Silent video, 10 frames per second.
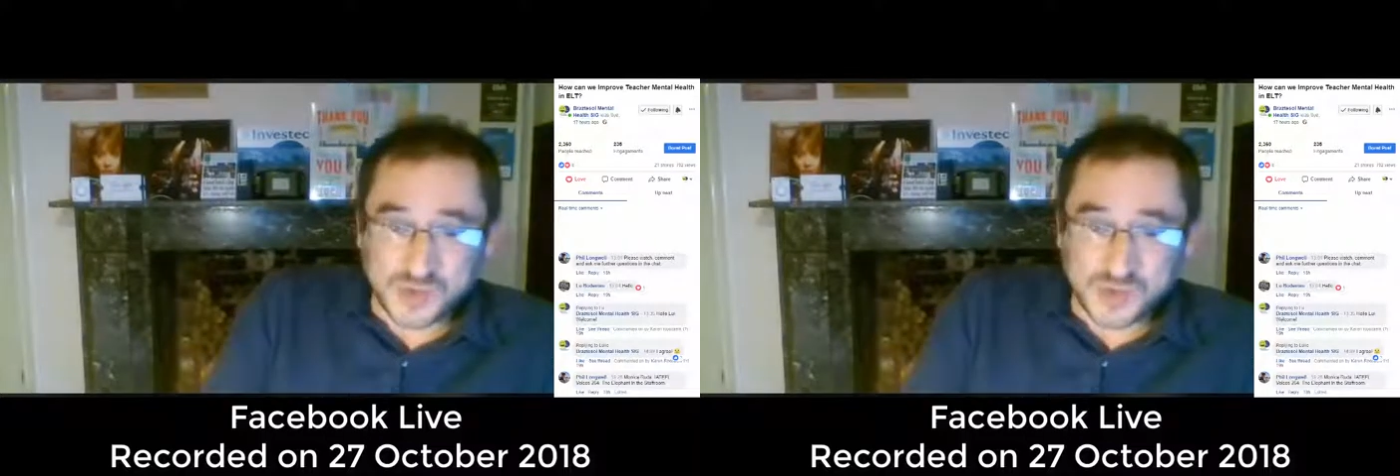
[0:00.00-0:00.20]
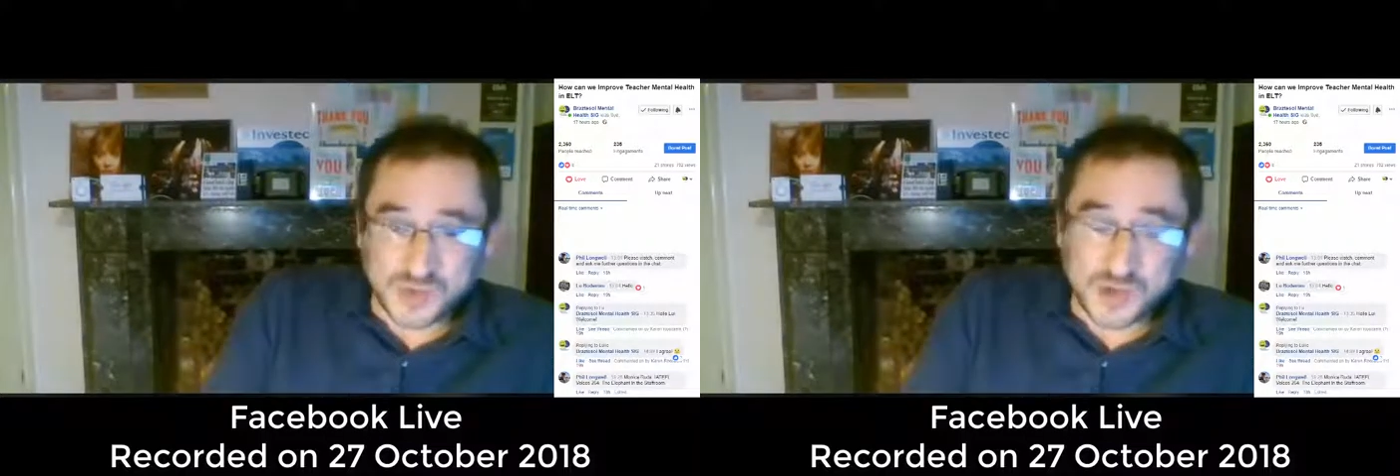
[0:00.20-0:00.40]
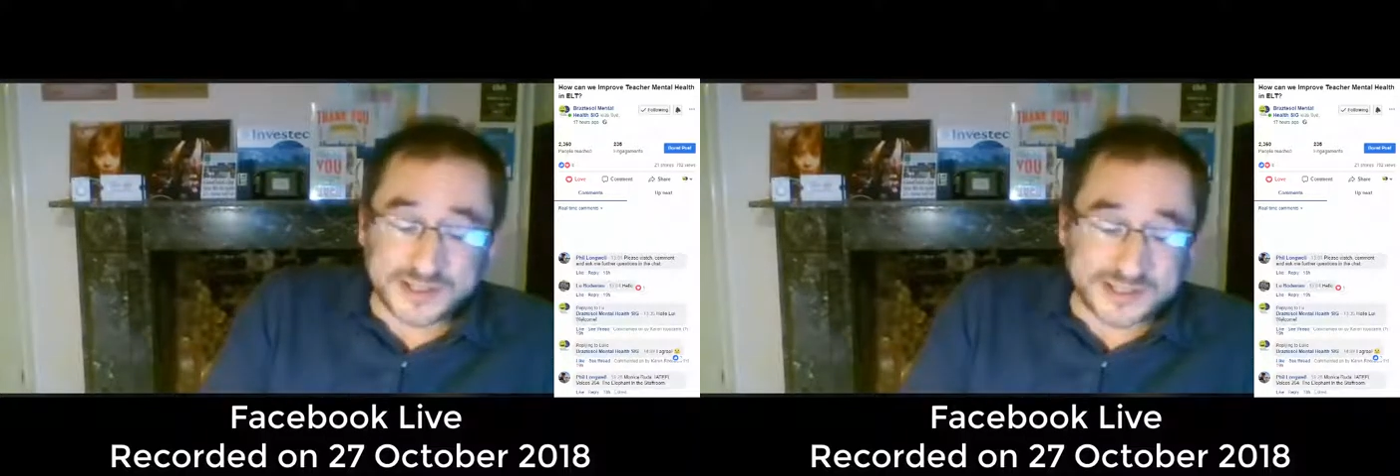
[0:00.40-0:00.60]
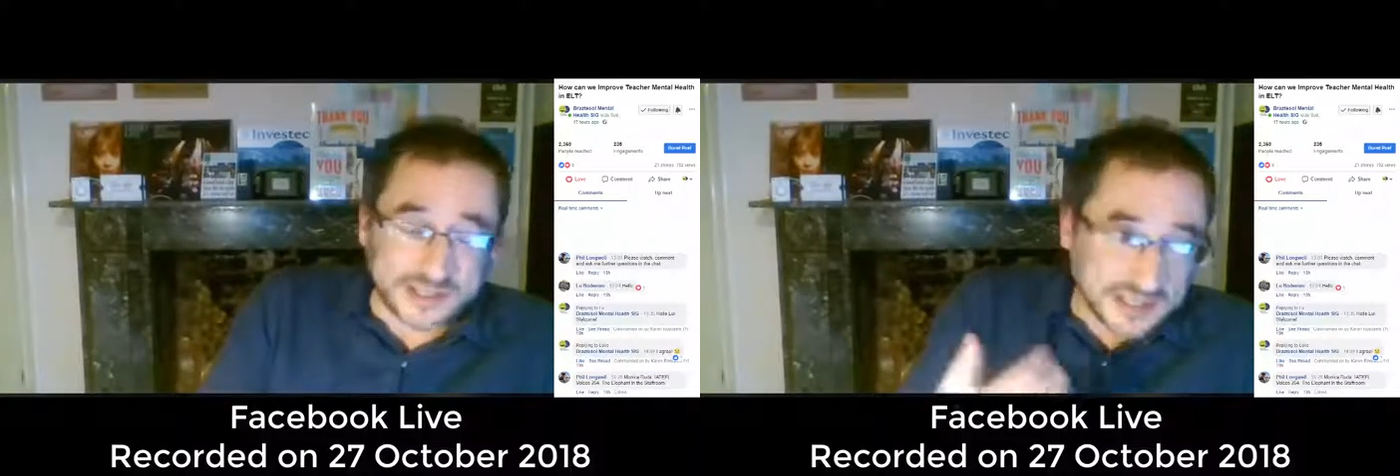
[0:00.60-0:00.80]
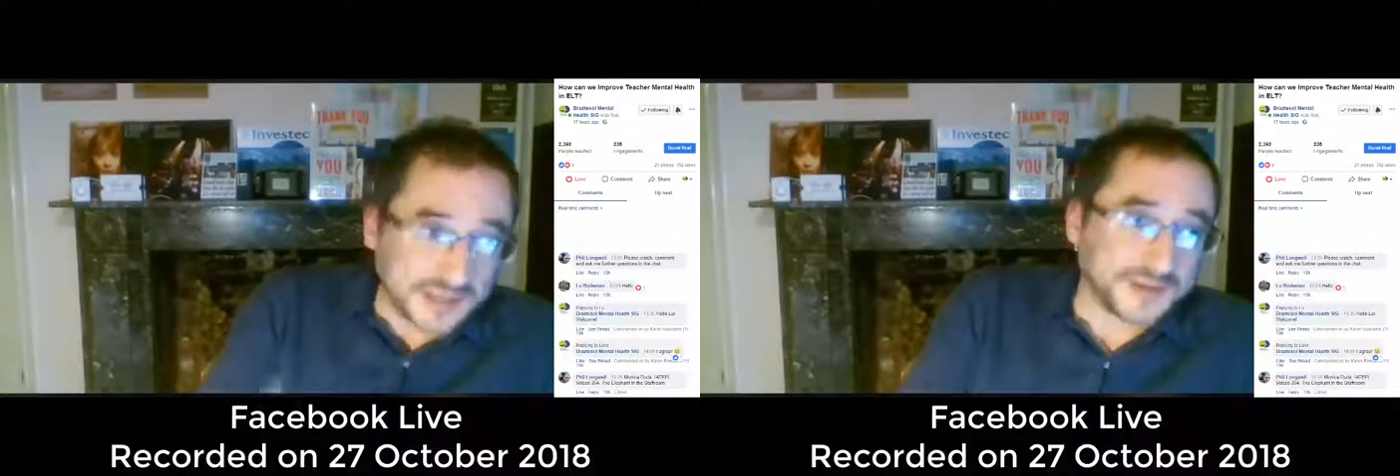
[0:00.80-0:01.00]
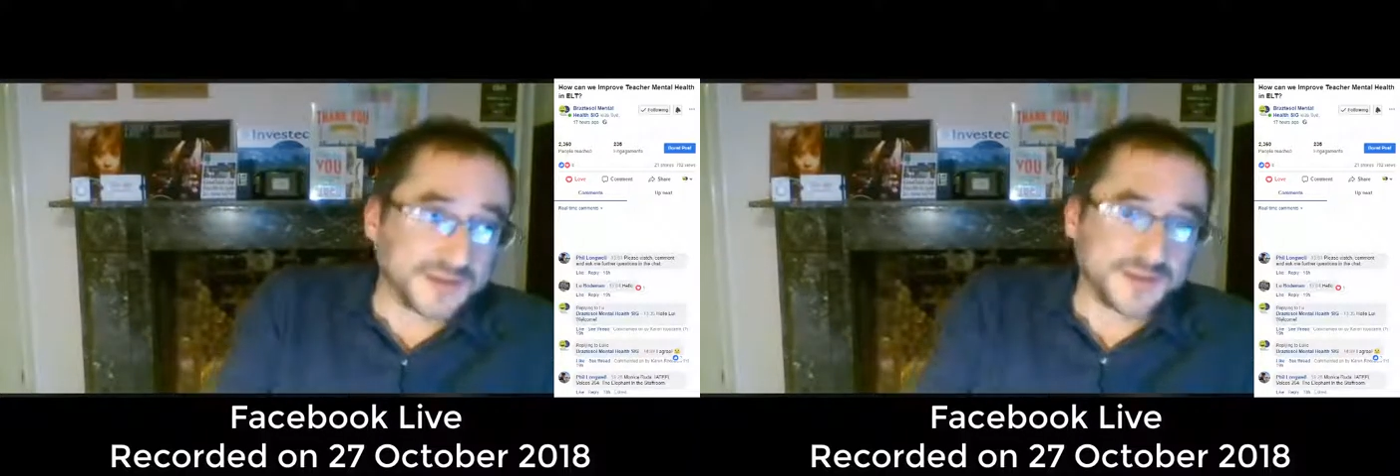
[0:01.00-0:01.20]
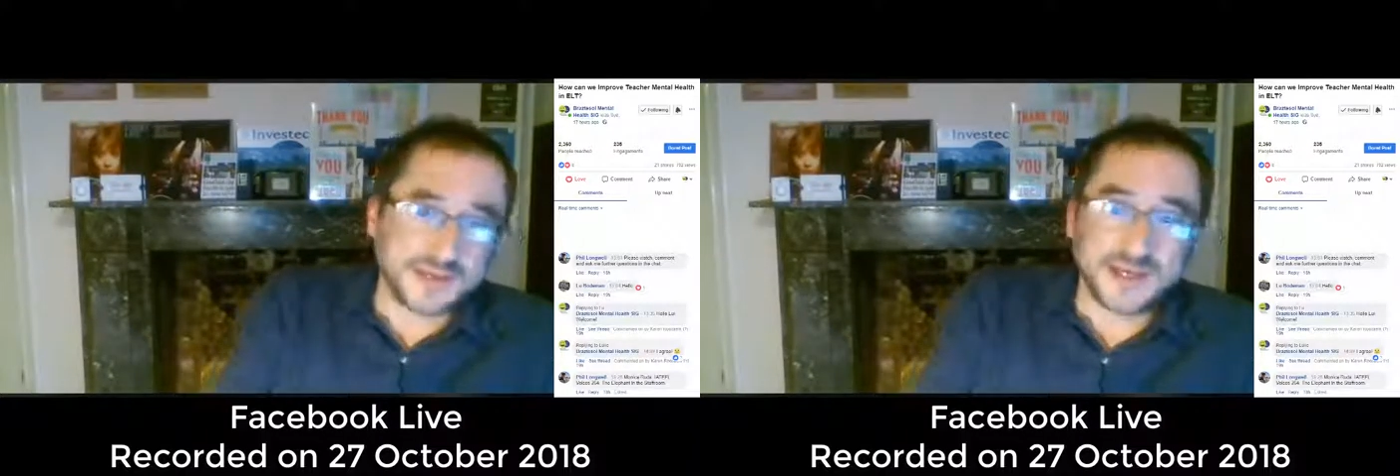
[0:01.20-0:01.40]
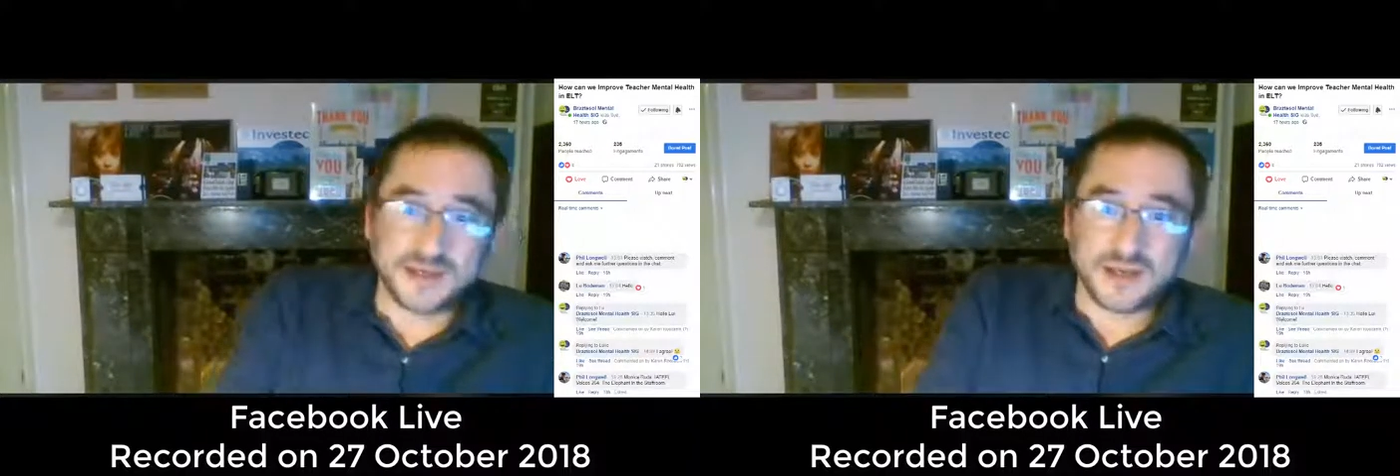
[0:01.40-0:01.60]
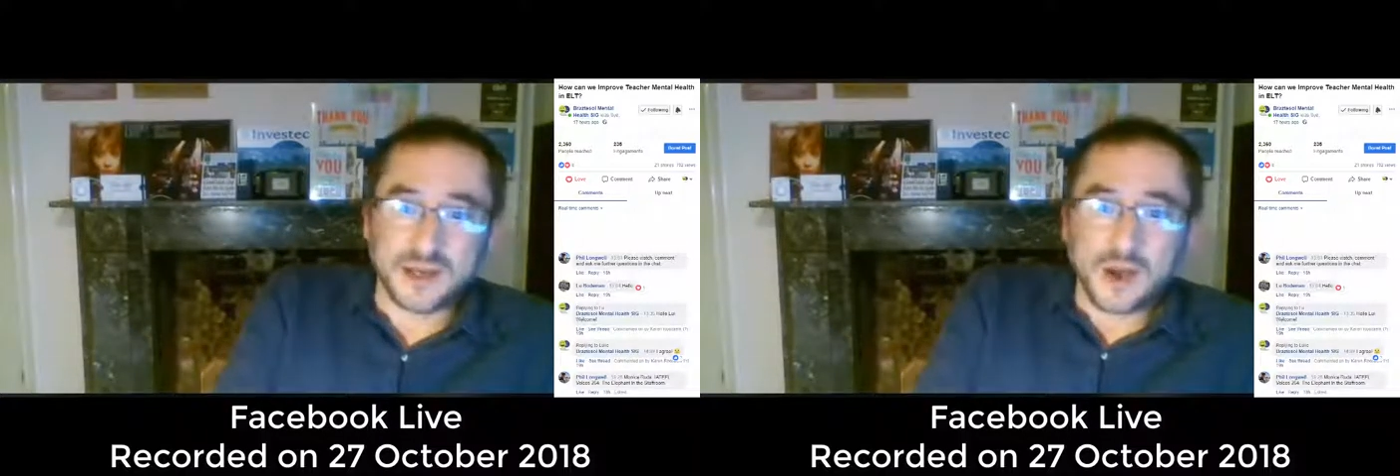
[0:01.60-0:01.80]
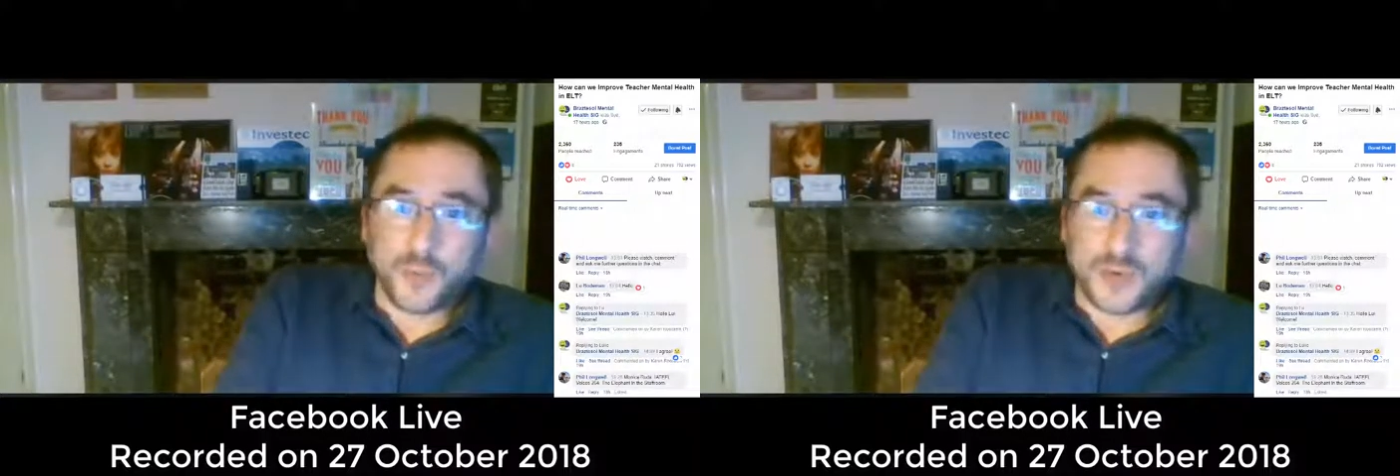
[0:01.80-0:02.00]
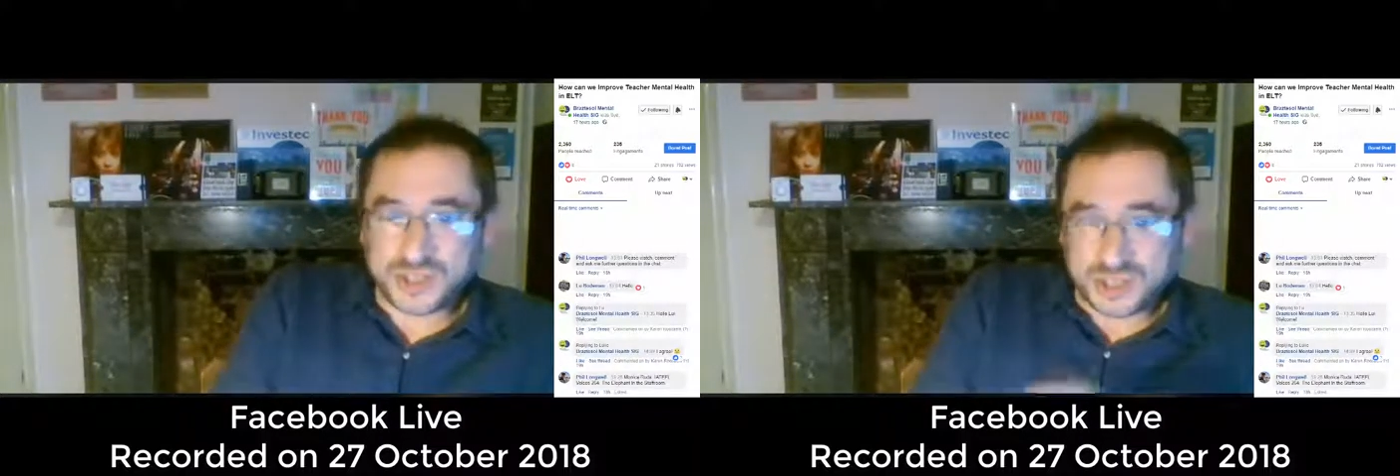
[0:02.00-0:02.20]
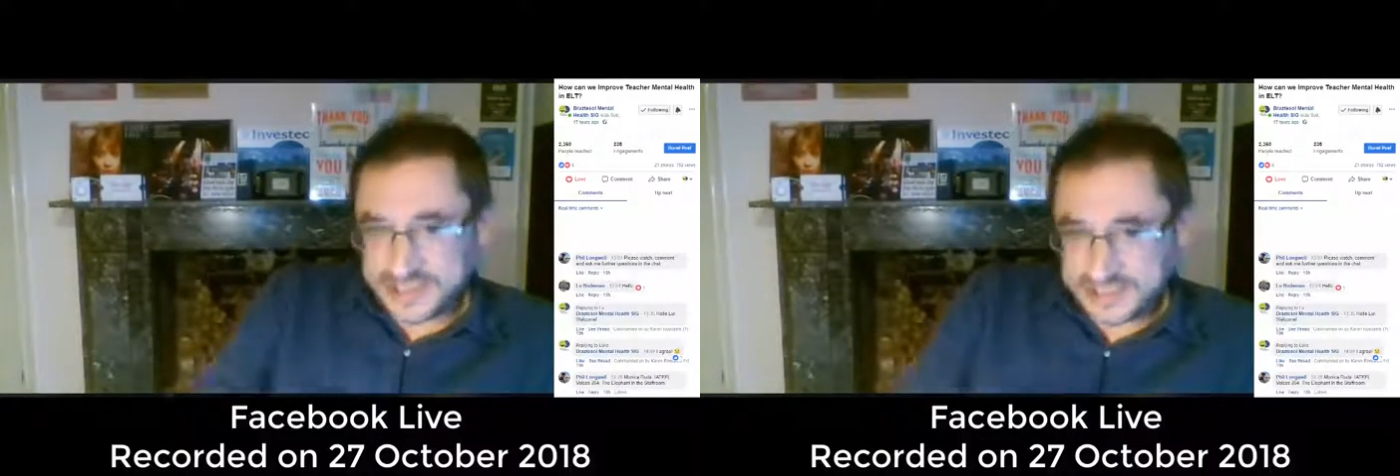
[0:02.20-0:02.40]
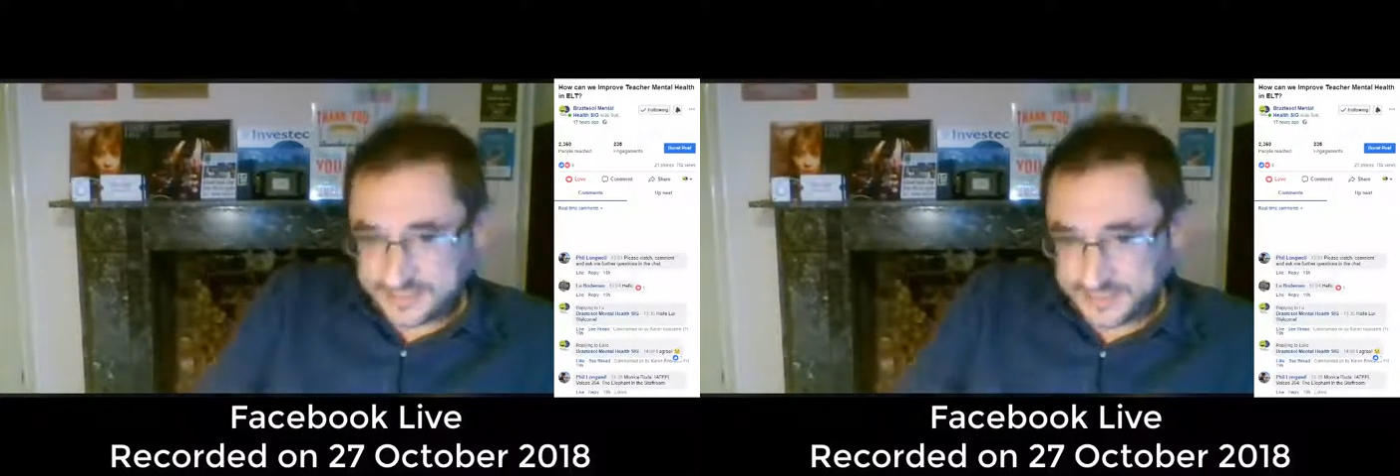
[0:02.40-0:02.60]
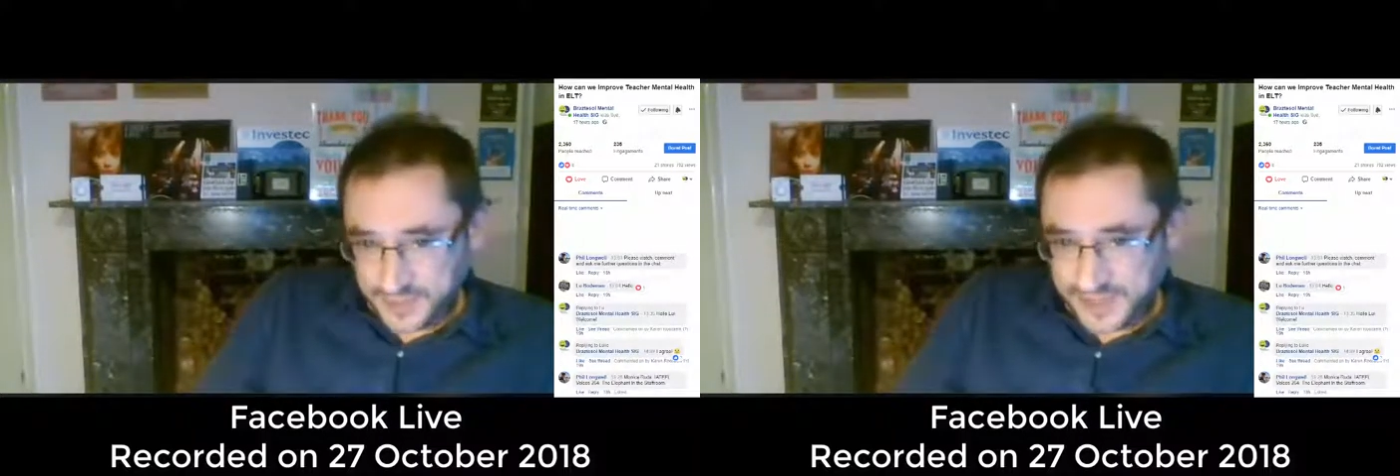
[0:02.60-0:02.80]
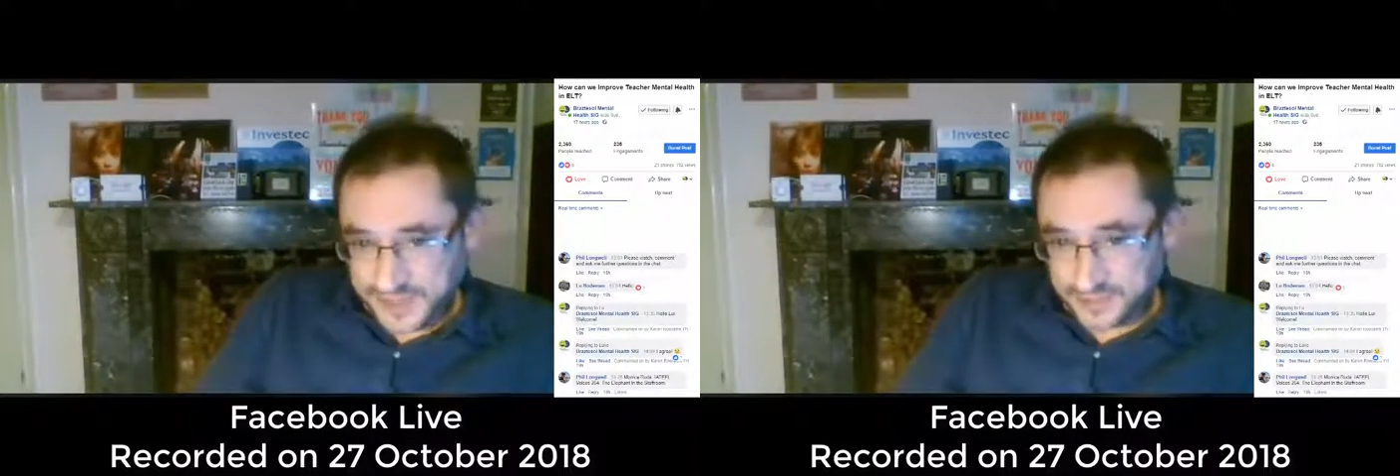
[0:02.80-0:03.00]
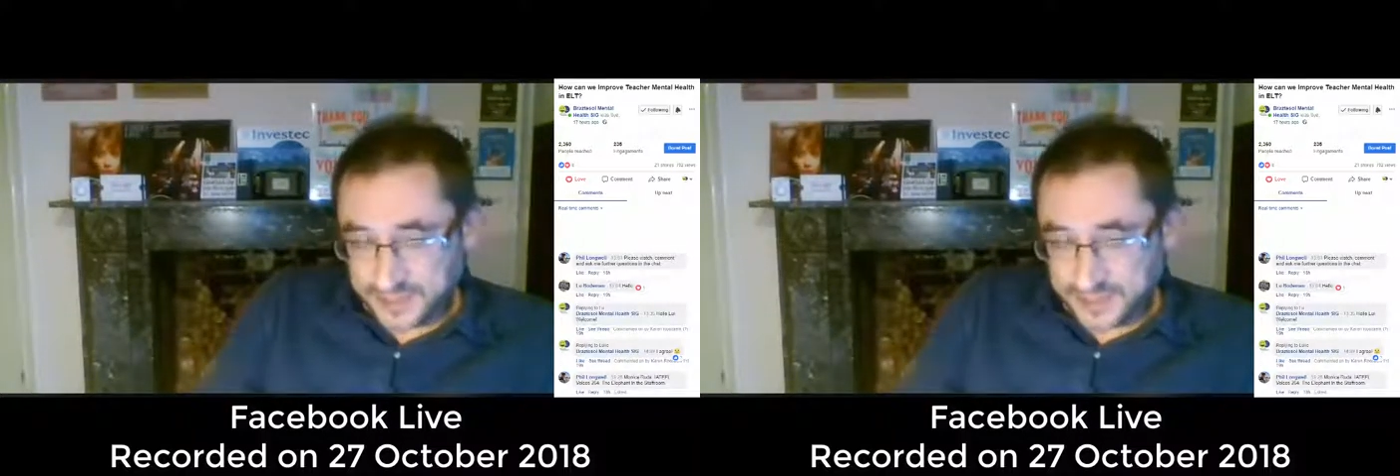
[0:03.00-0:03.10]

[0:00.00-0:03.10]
as well is another thing which can lead to burnout,